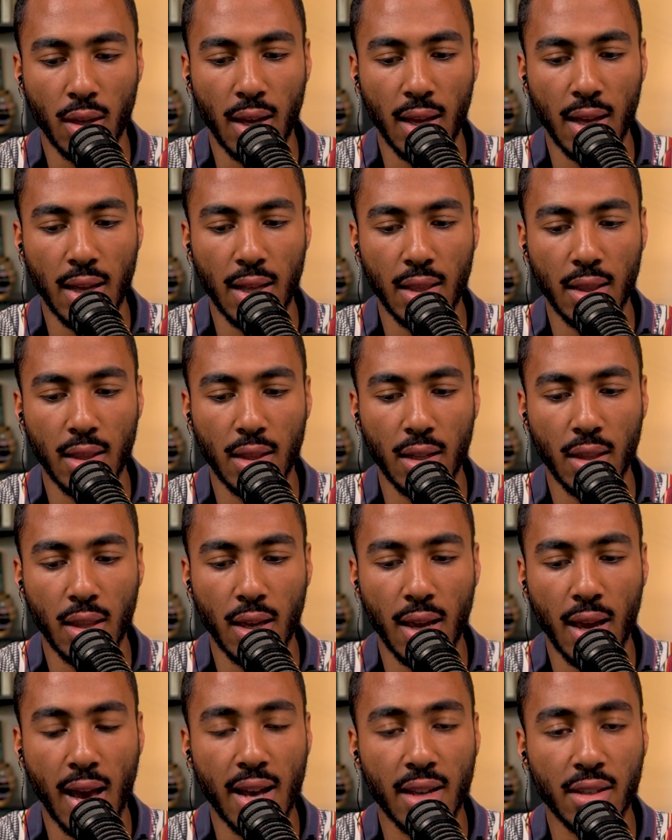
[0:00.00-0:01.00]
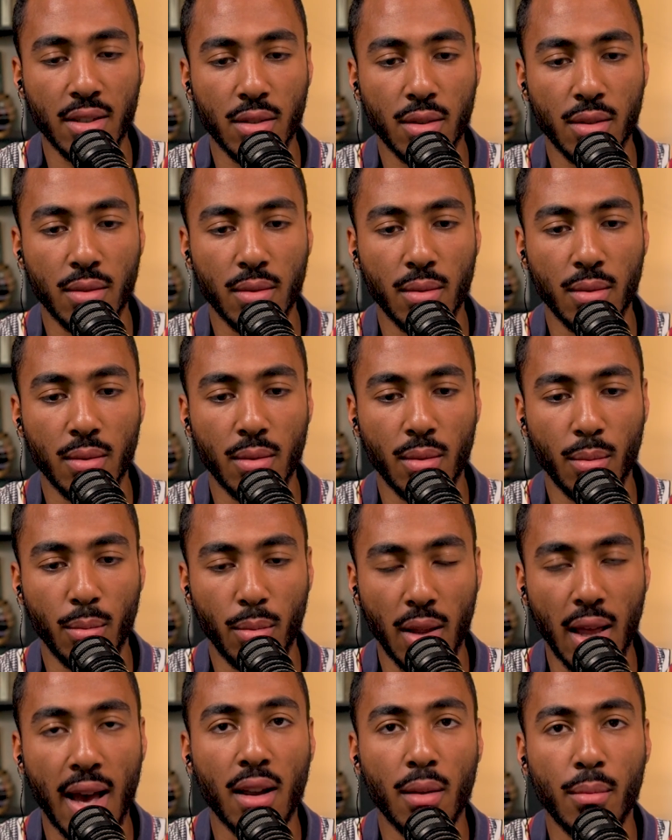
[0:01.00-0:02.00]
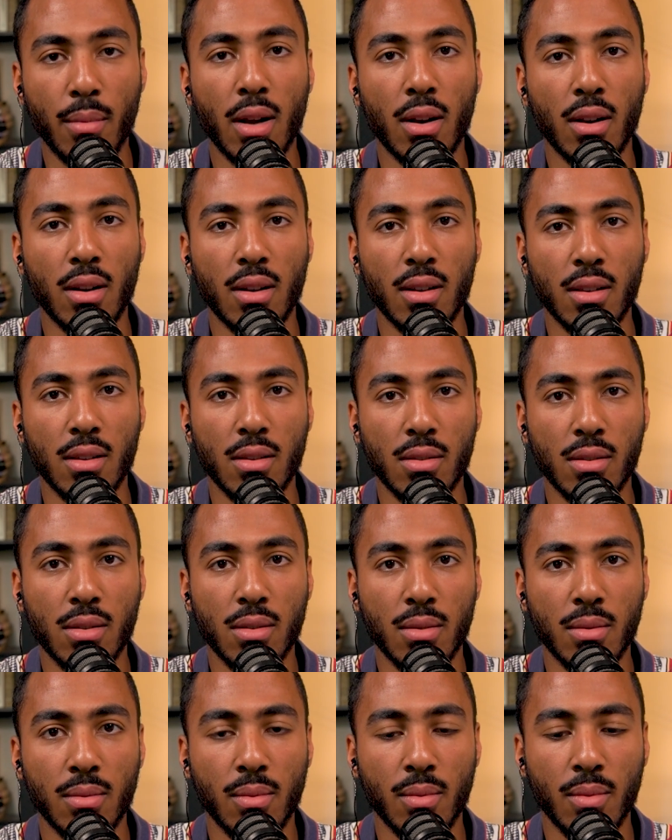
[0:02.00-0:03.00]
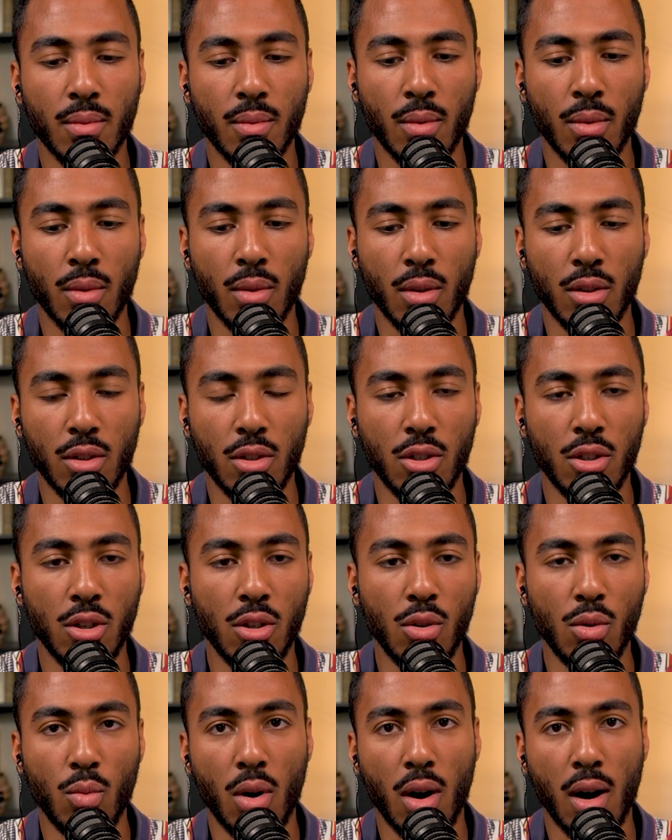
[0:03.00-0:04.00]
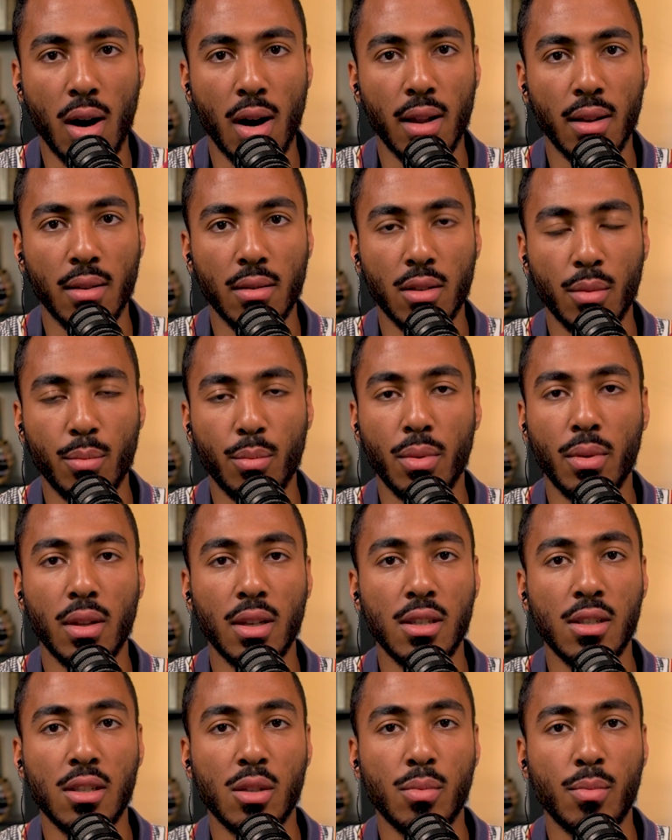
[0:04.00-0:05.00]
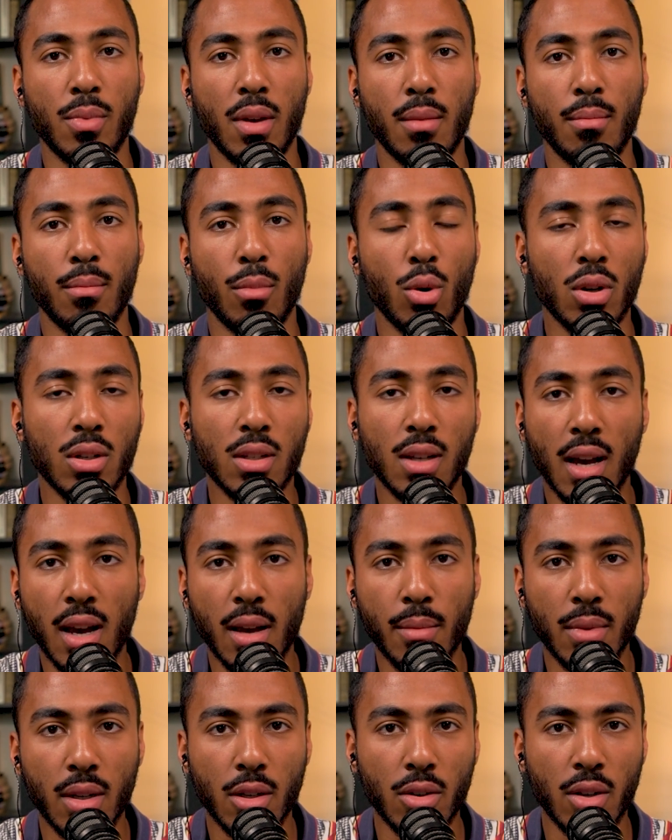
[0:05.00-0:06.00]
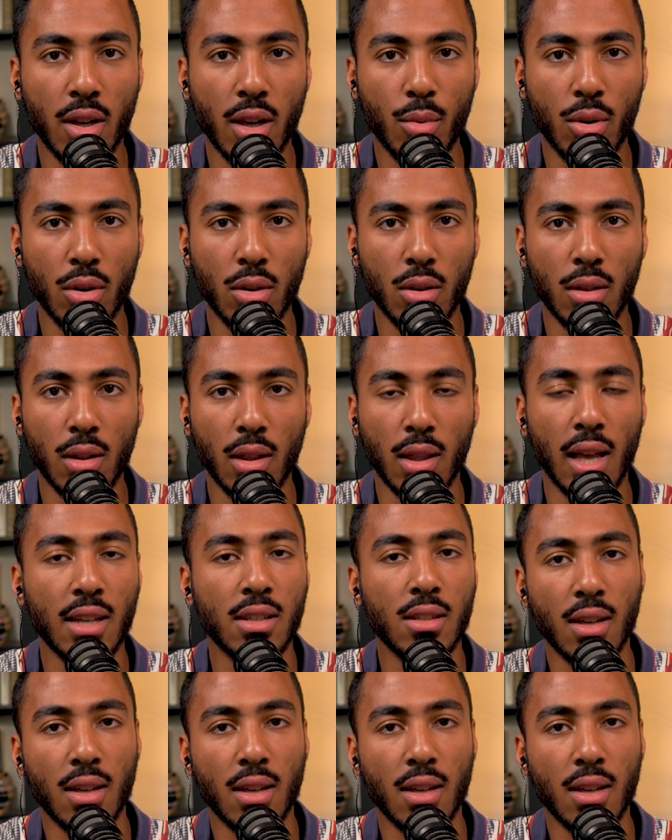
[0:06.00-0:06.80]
and they asked Black Americans, do you want the police to spend more time in your neighborhood, less